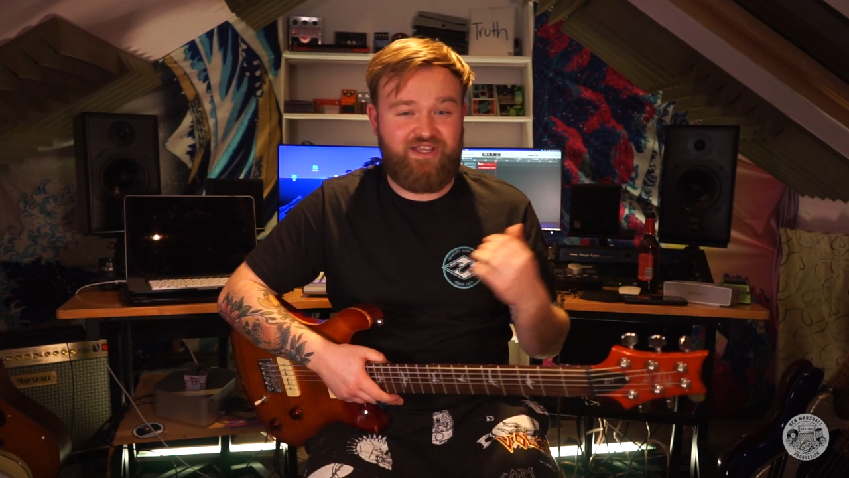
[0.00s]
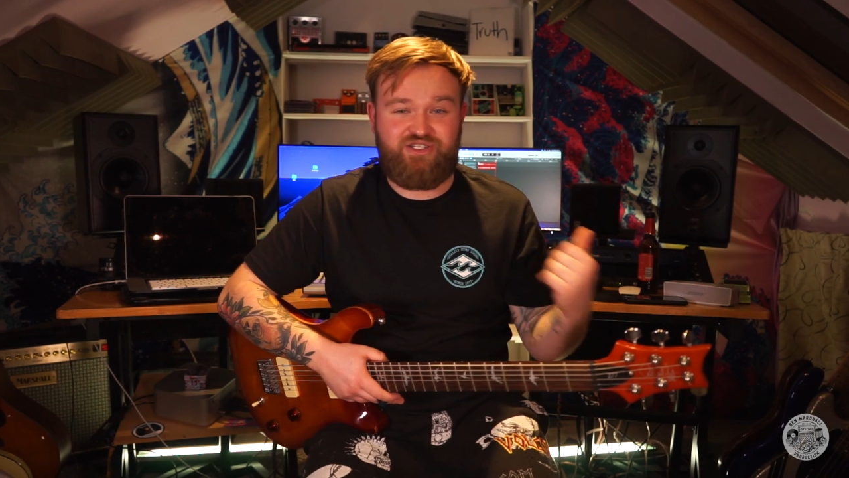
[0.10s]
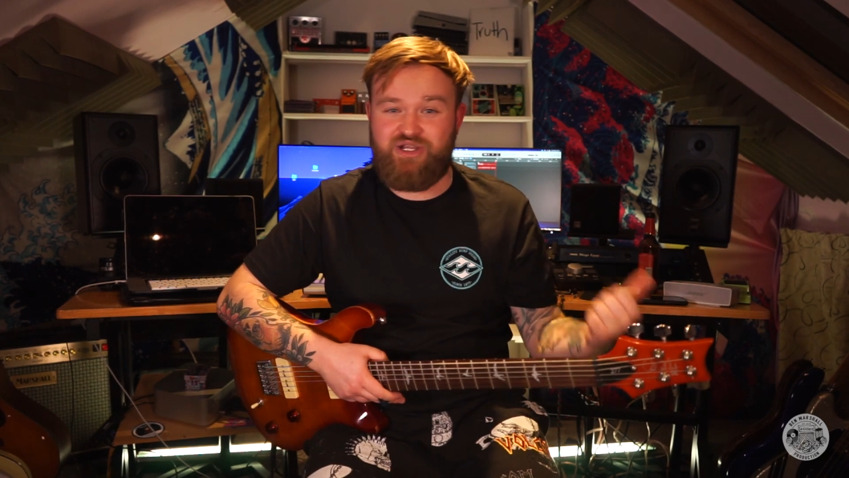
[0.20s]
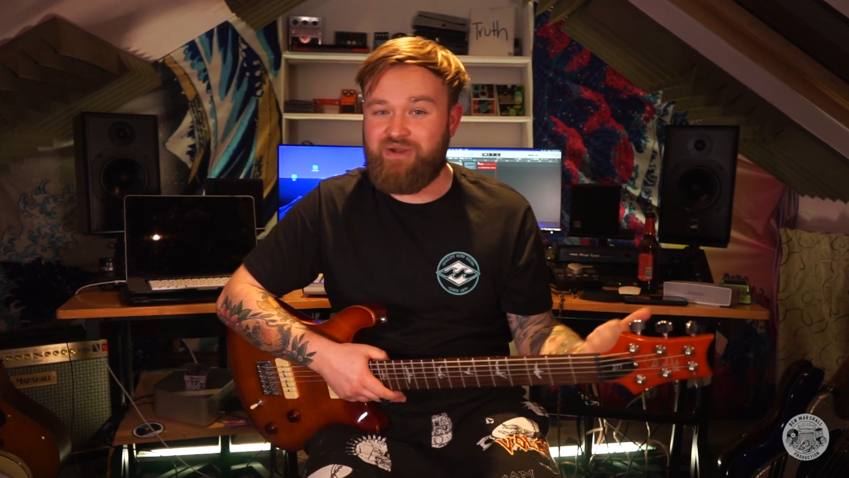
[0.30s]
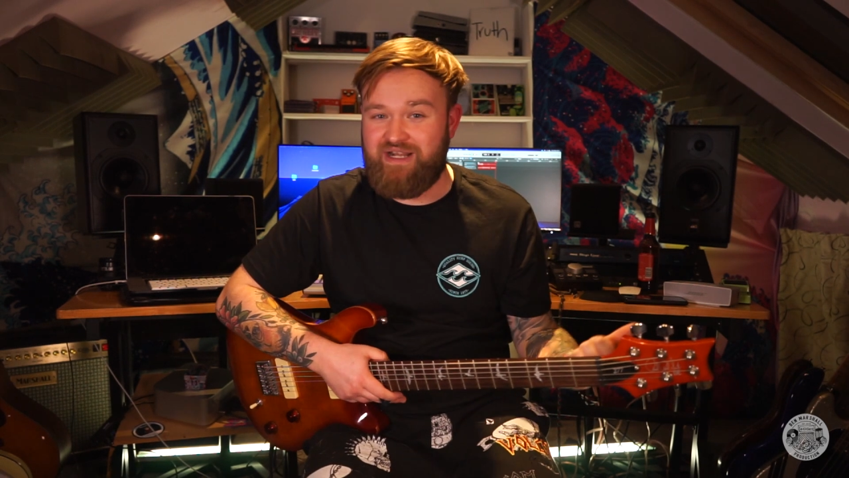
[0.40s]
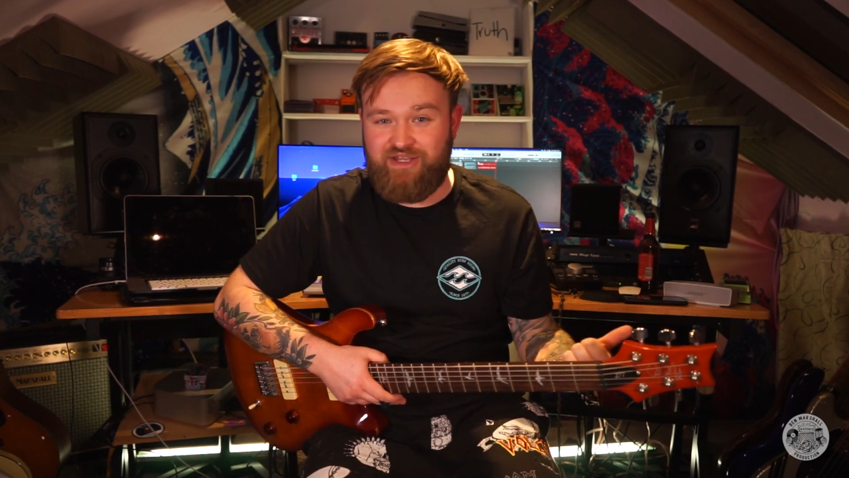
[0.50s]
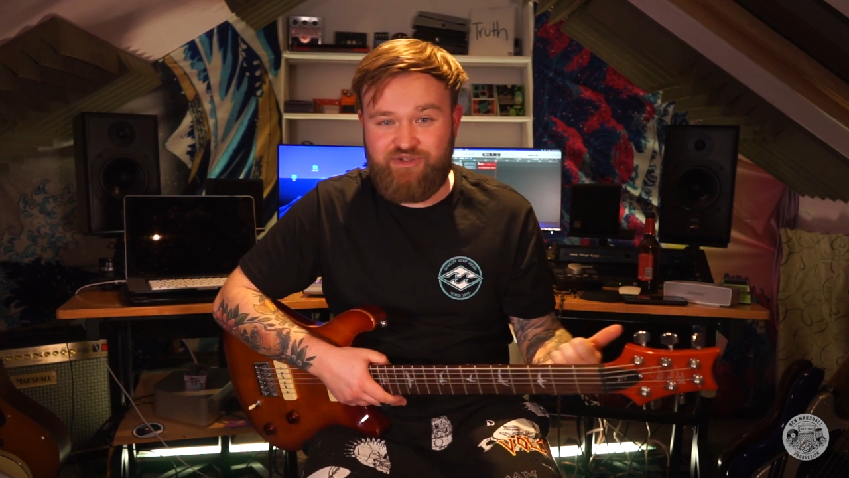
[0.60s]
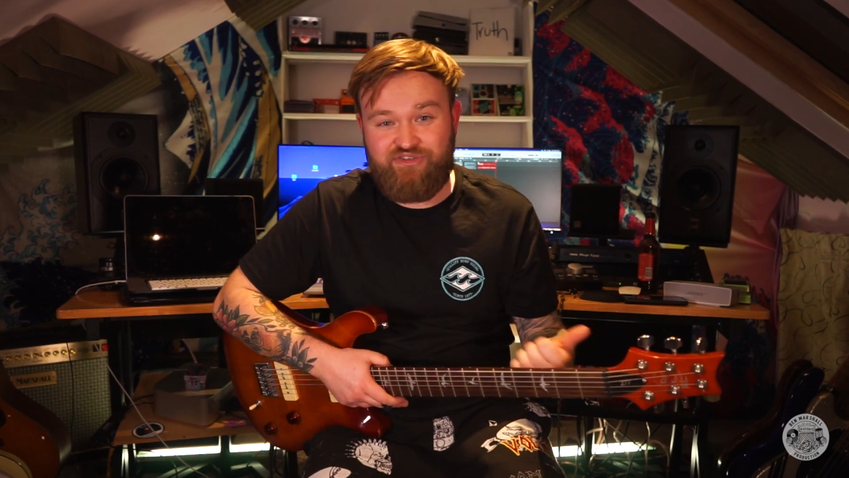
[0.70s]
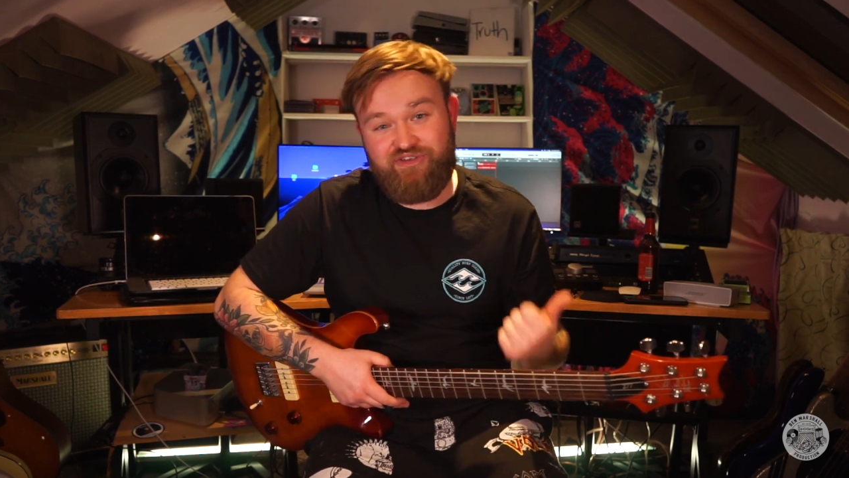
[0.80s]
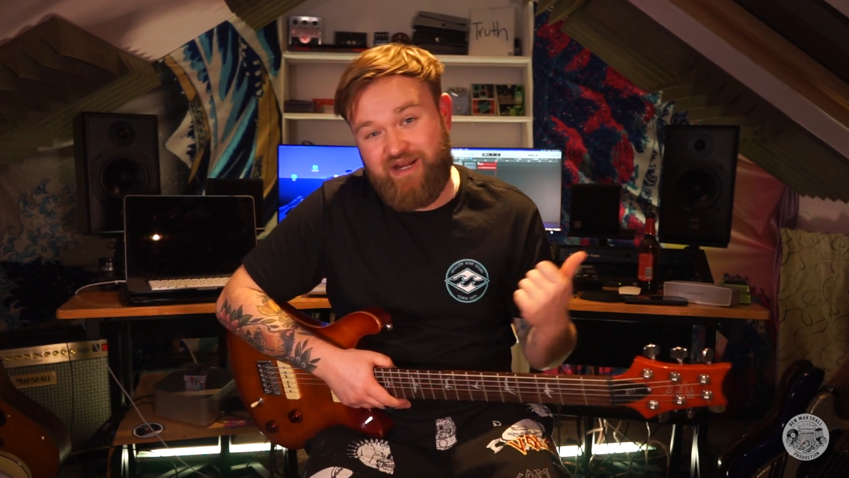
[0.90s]
Joey
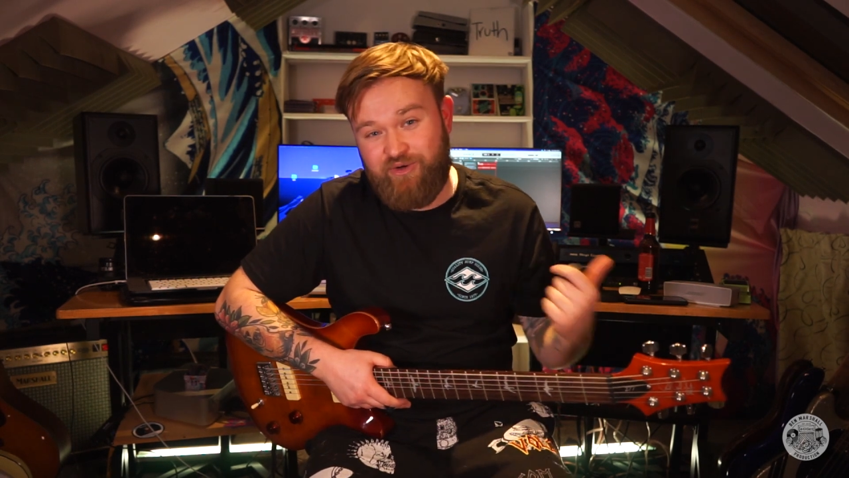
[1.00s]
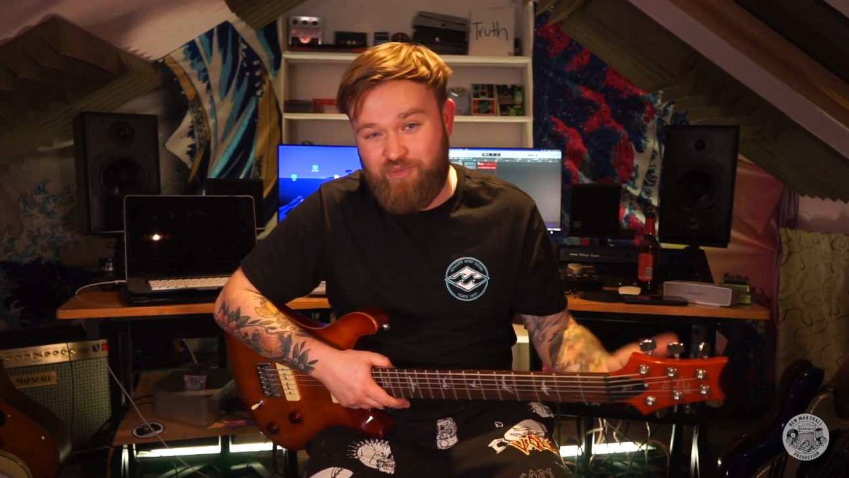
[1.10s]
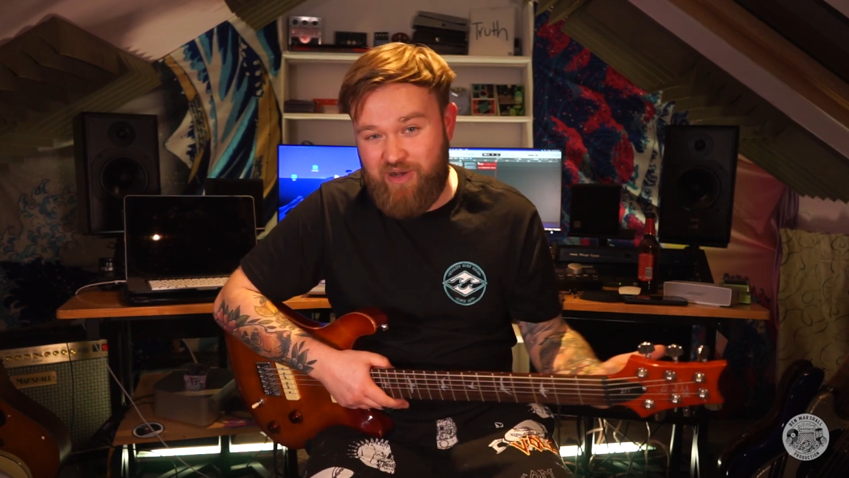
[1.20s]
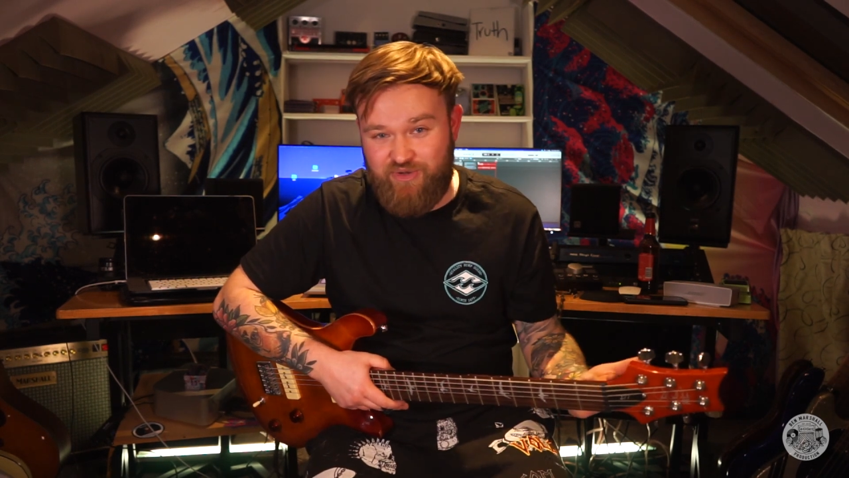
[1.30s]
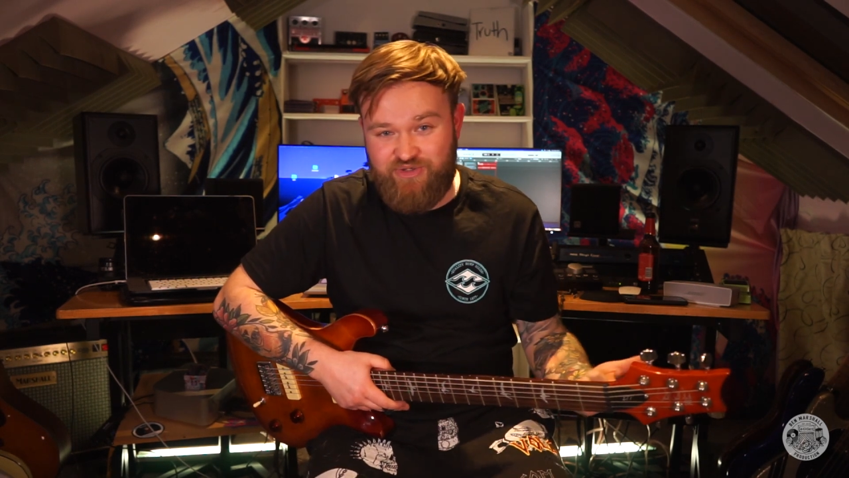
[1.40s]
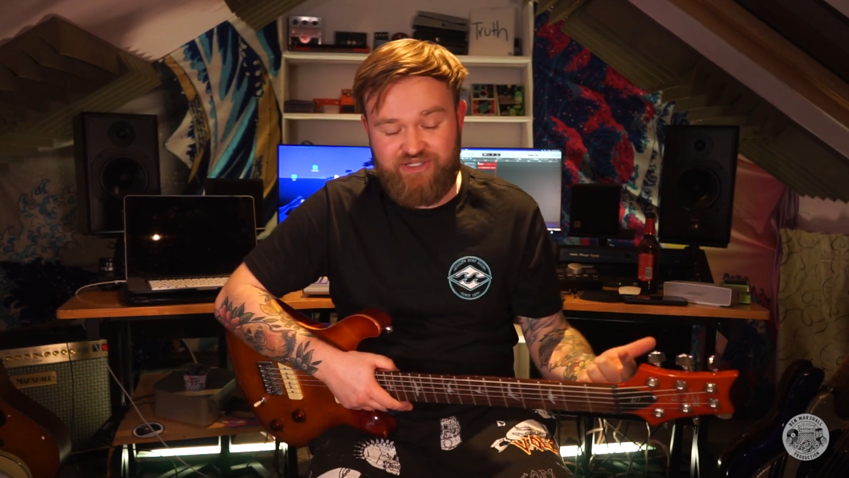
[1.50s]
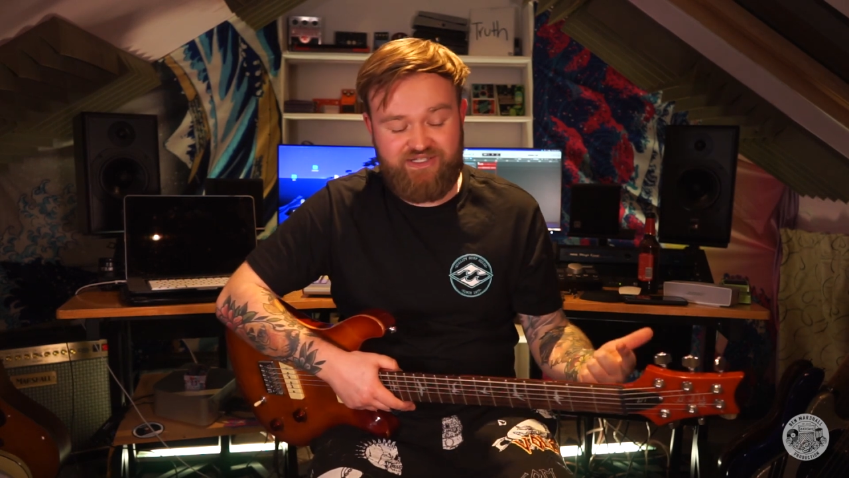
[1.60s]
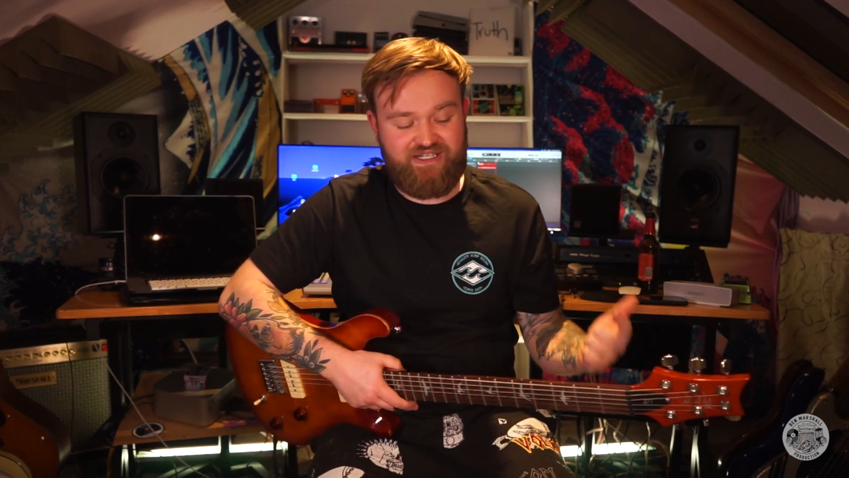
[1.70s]
Landreth and Ariel Posen,